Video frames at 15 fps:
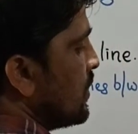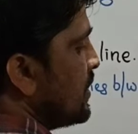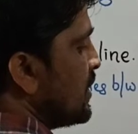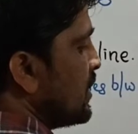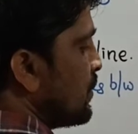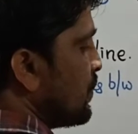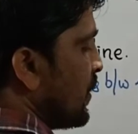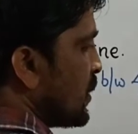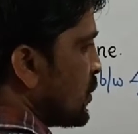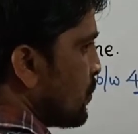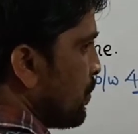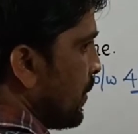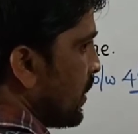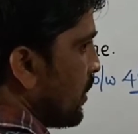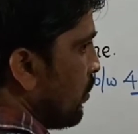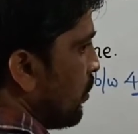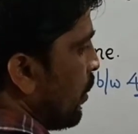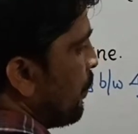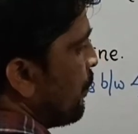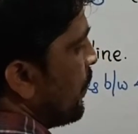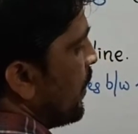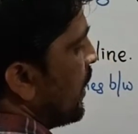This is first part out
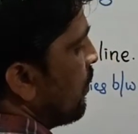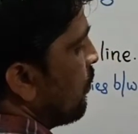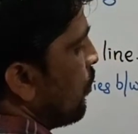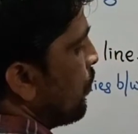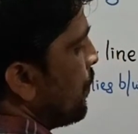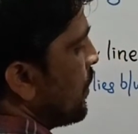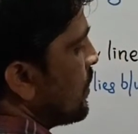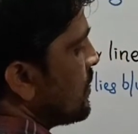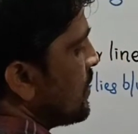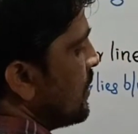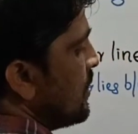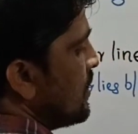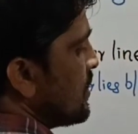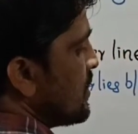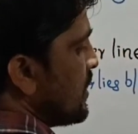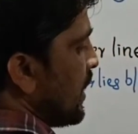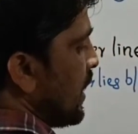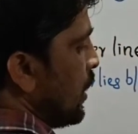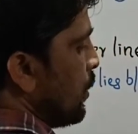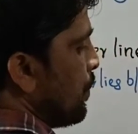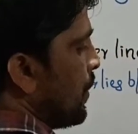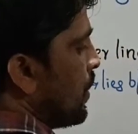of 5 equal parts.
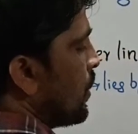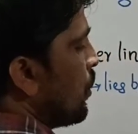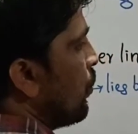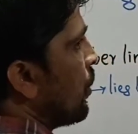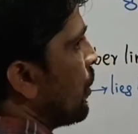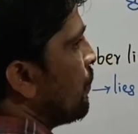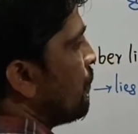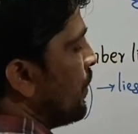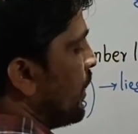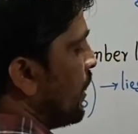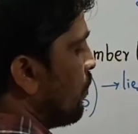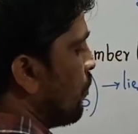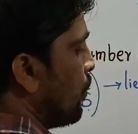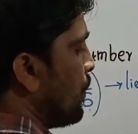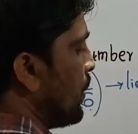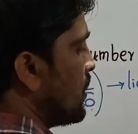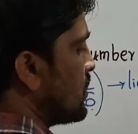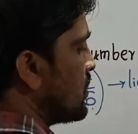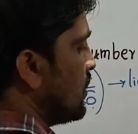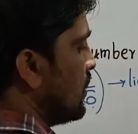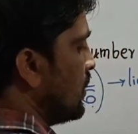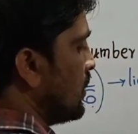Second part out of 5 equal
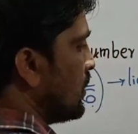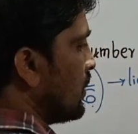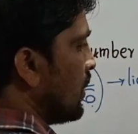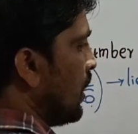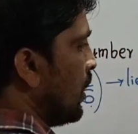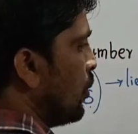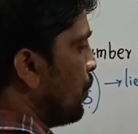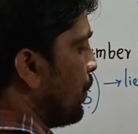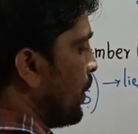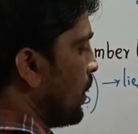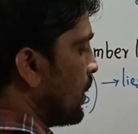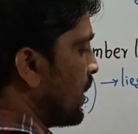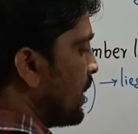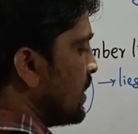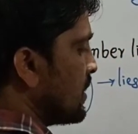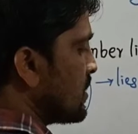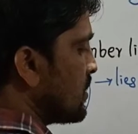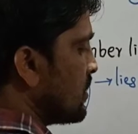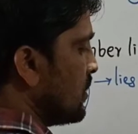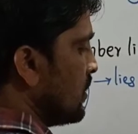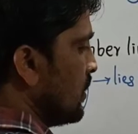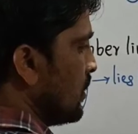parts. Third part,
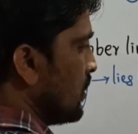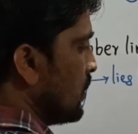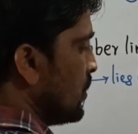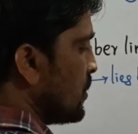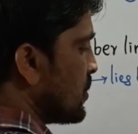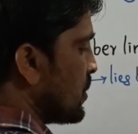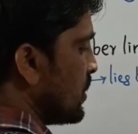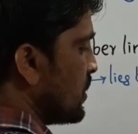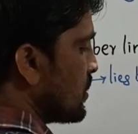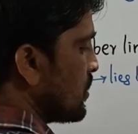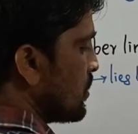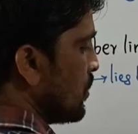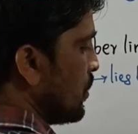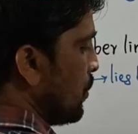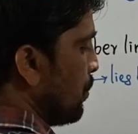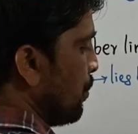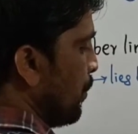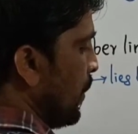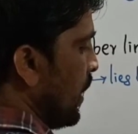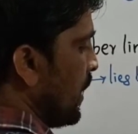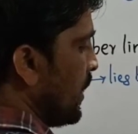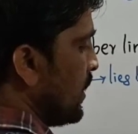yes. This is
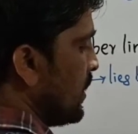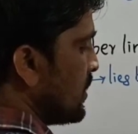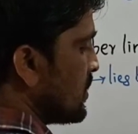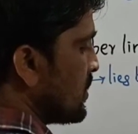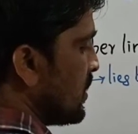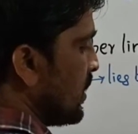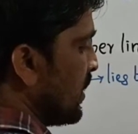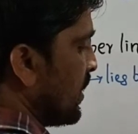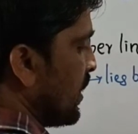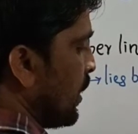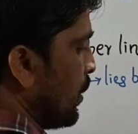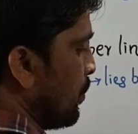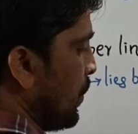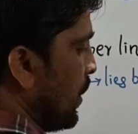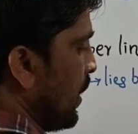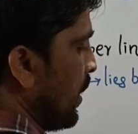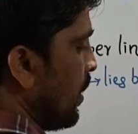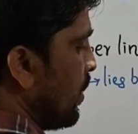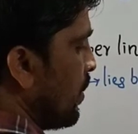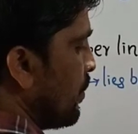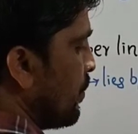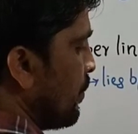minus 13
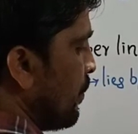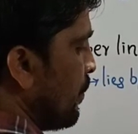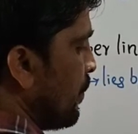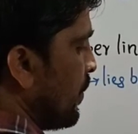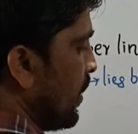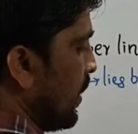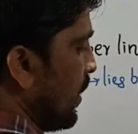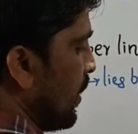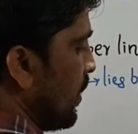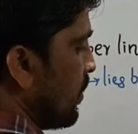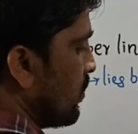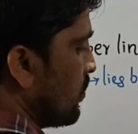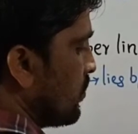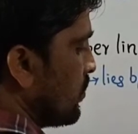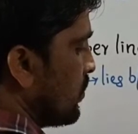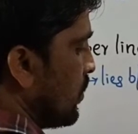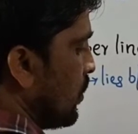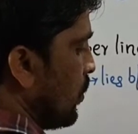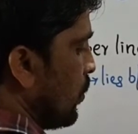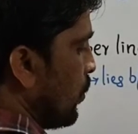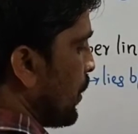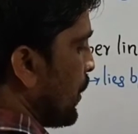by 5.
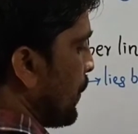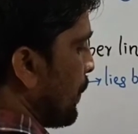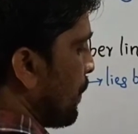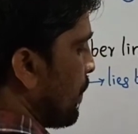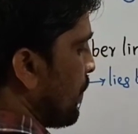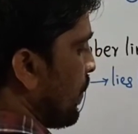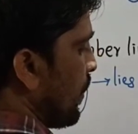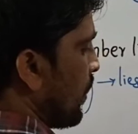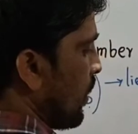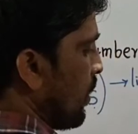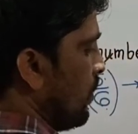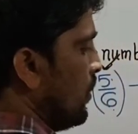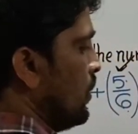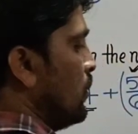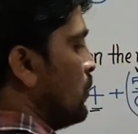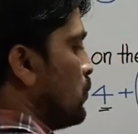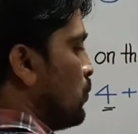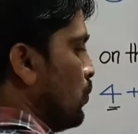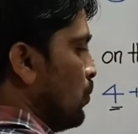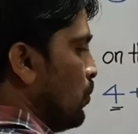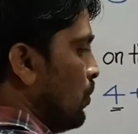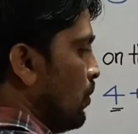Okay.
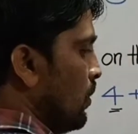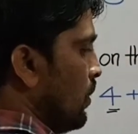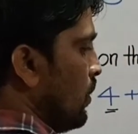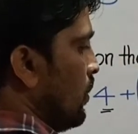So,